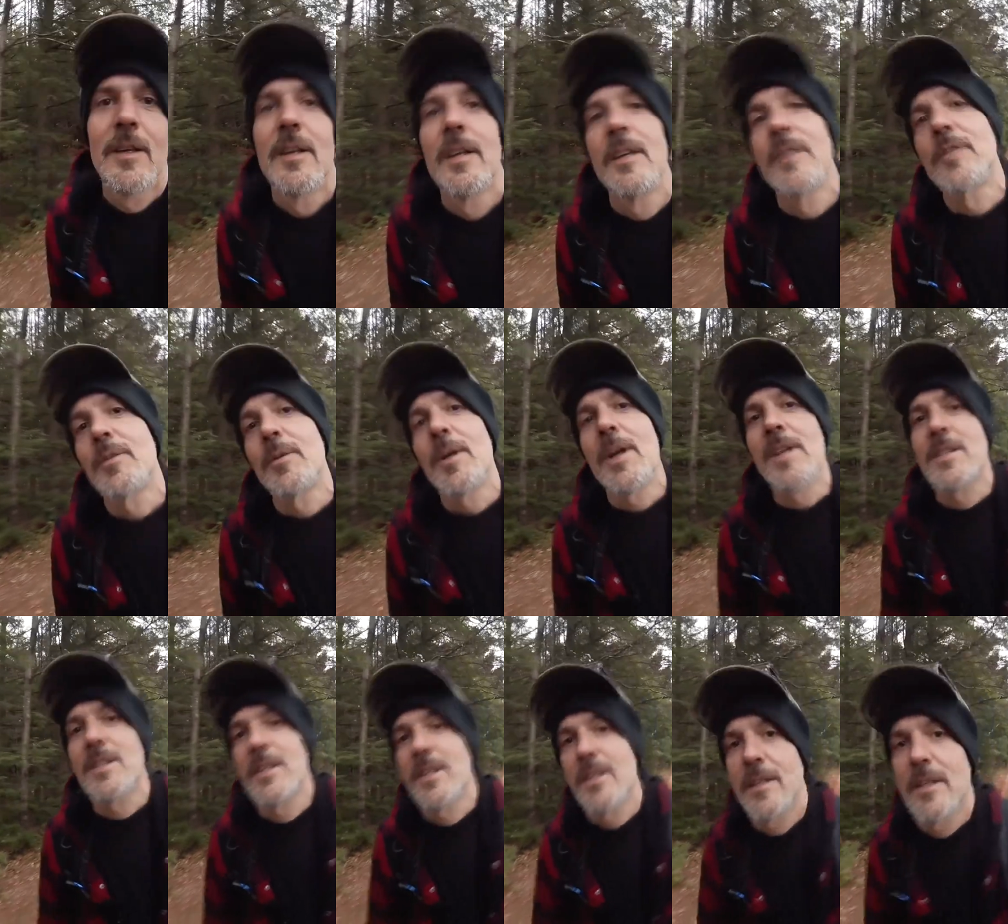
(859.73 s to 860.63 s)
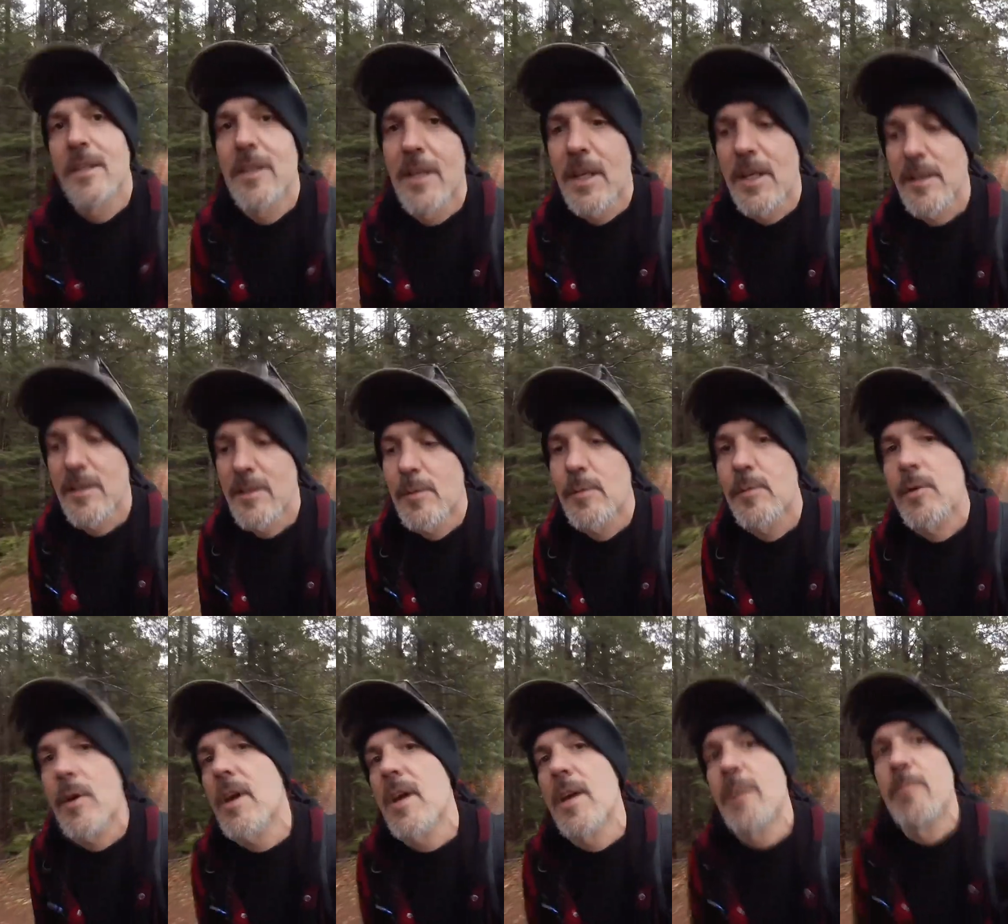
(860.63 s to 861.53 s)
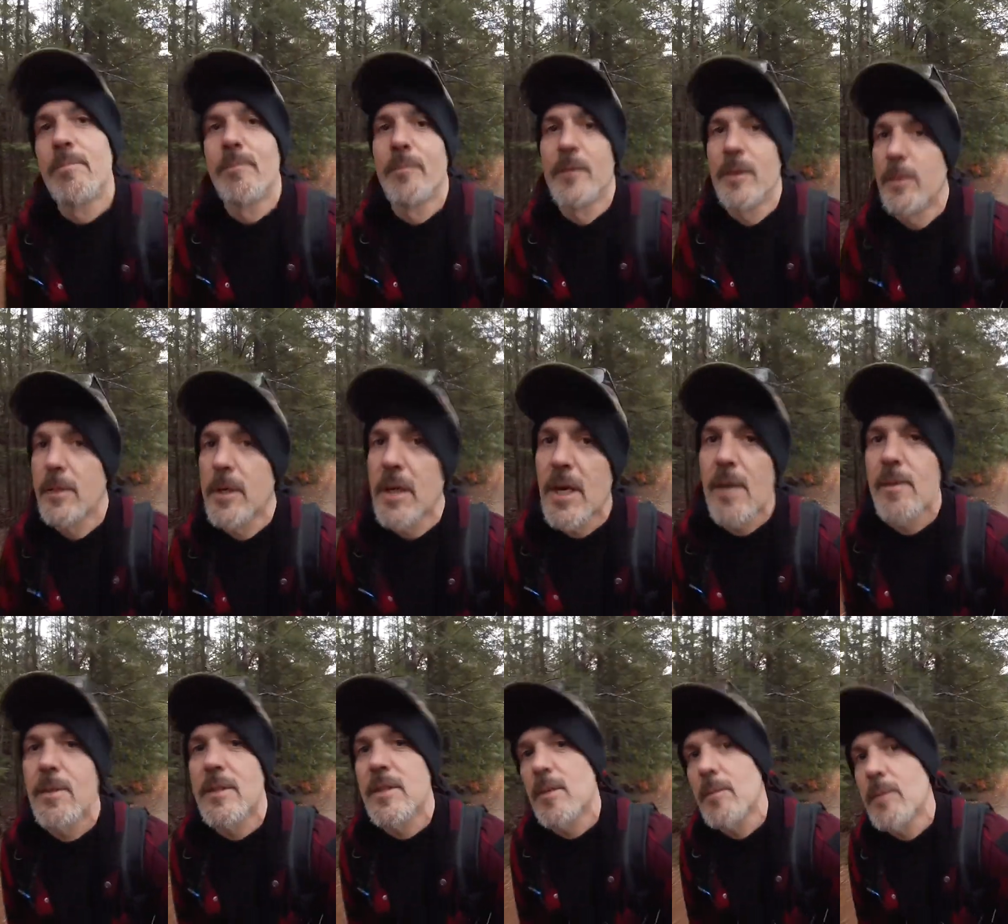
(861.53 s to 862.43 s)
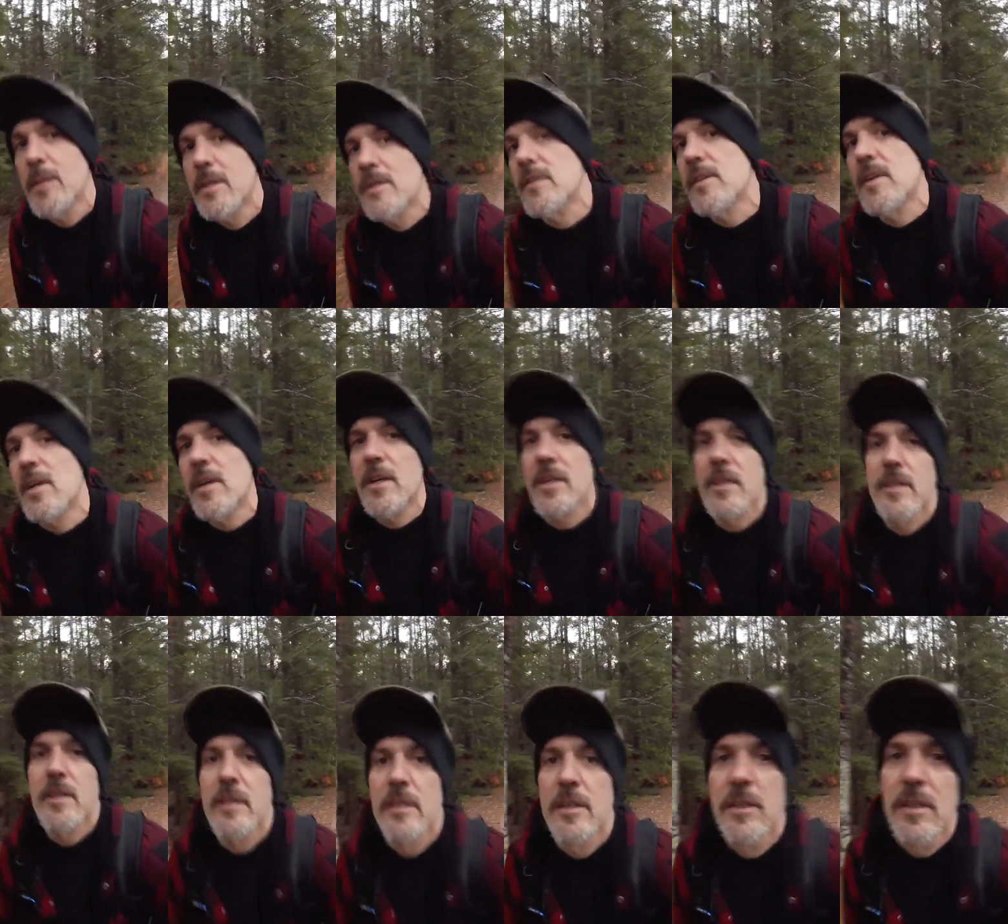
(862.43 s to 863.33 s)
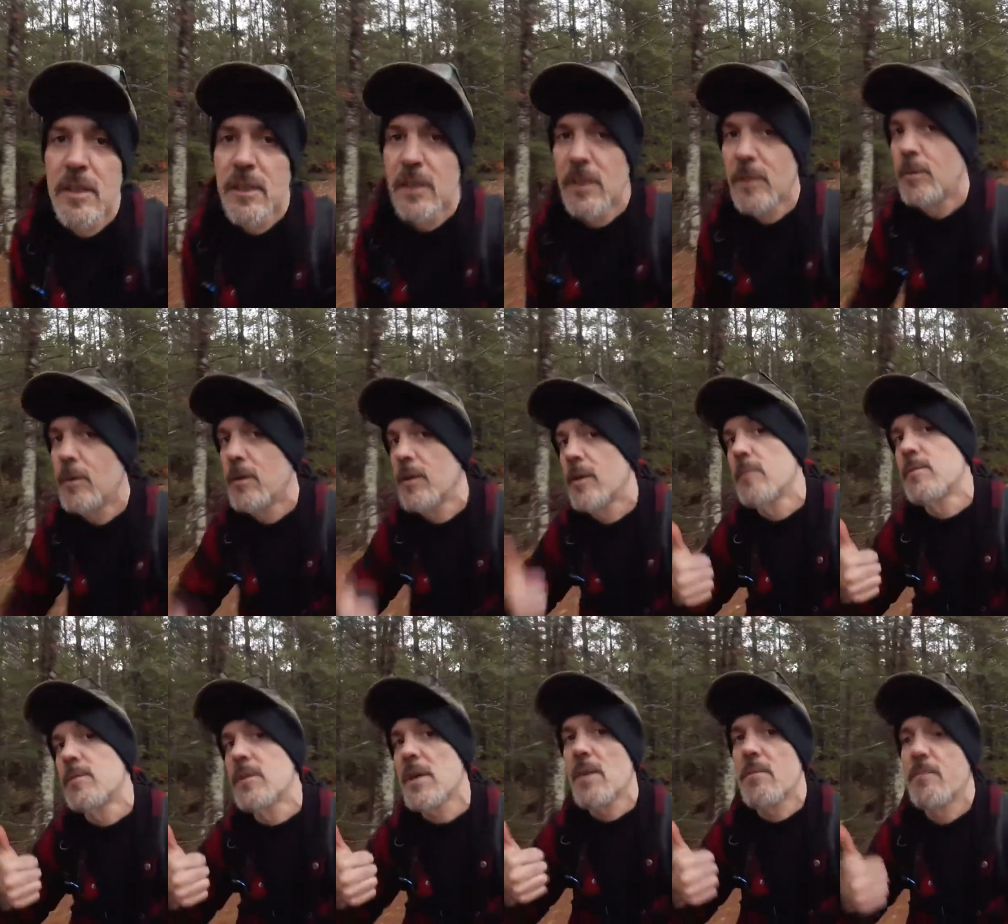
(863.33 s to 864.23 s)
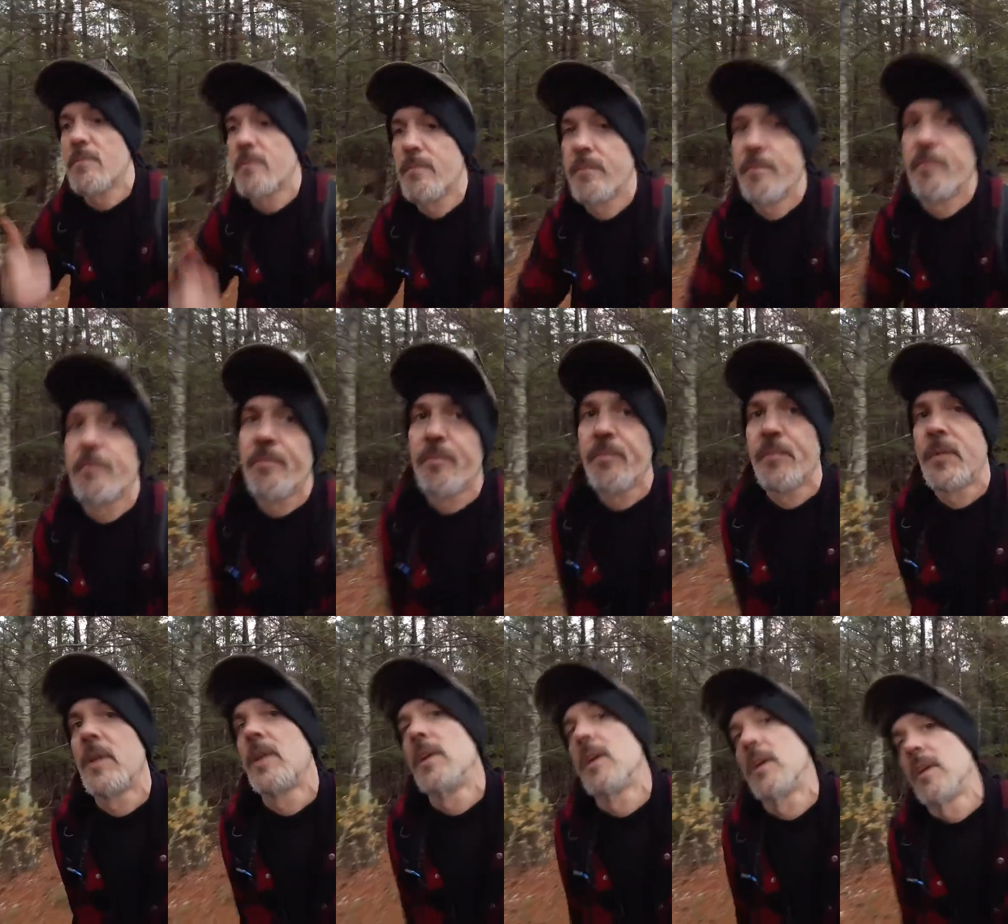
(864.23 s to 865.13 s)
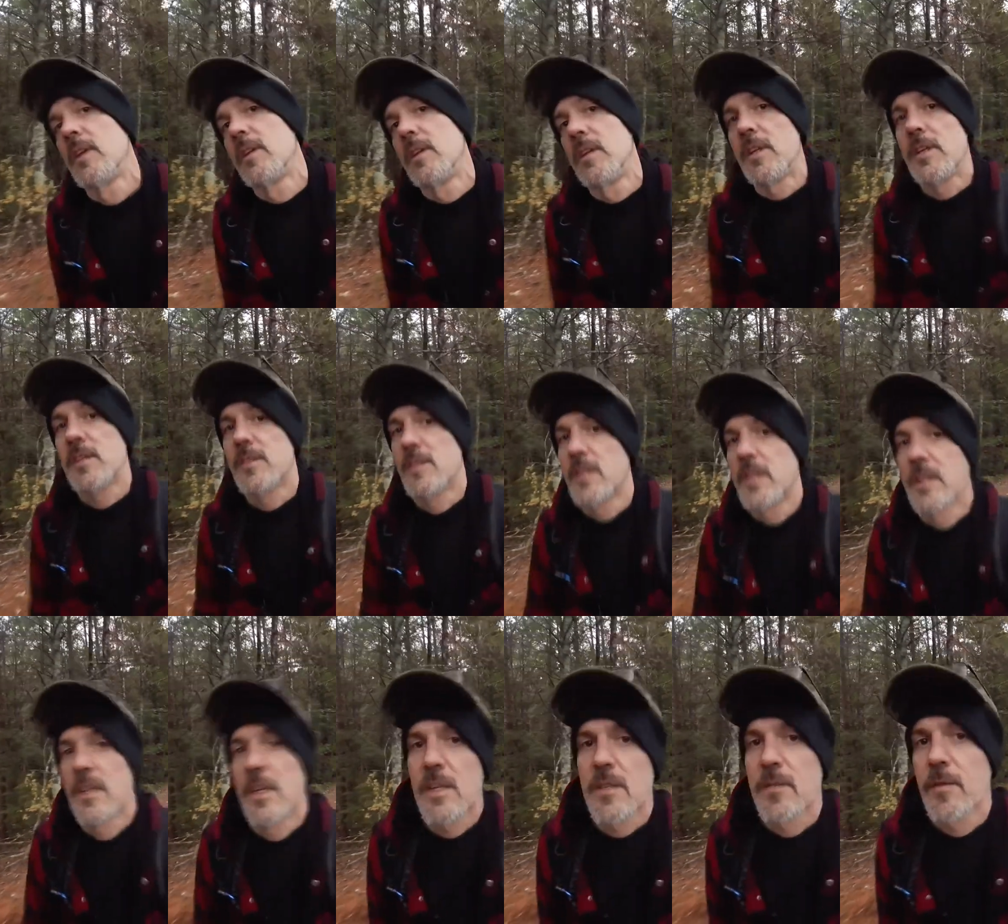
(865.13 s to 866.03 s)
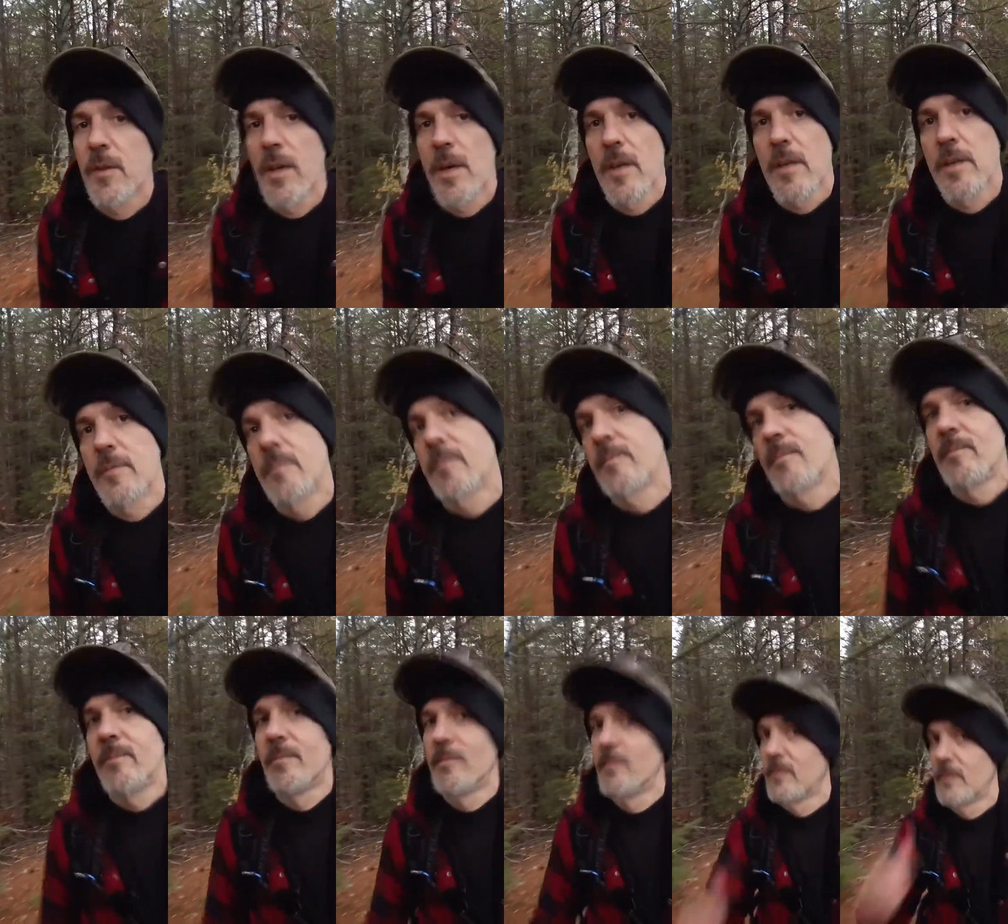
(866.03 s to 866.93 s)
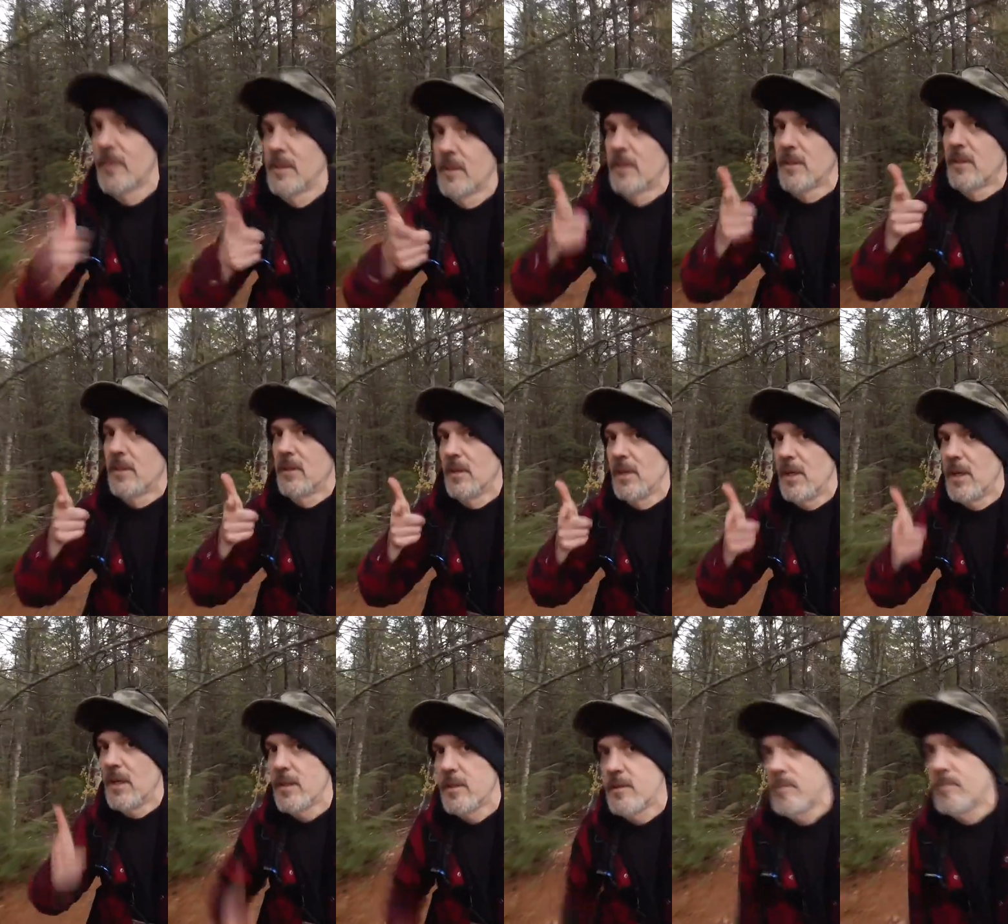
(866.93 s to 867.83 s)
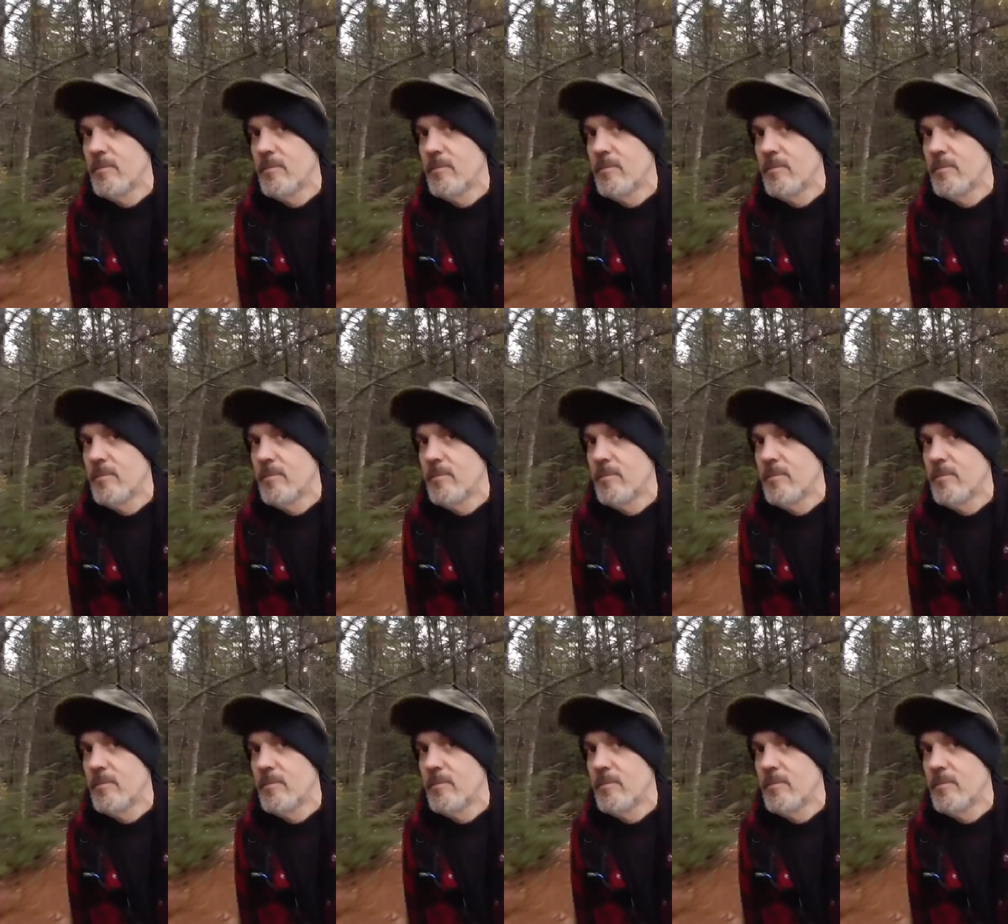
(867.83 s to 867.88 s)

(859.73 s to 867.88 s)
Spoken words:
Thanks for watching. Like and subscribe. Leave a comment. Tell me I suck. Give me a thumbs up. And I'll see you in the next vlog. Later.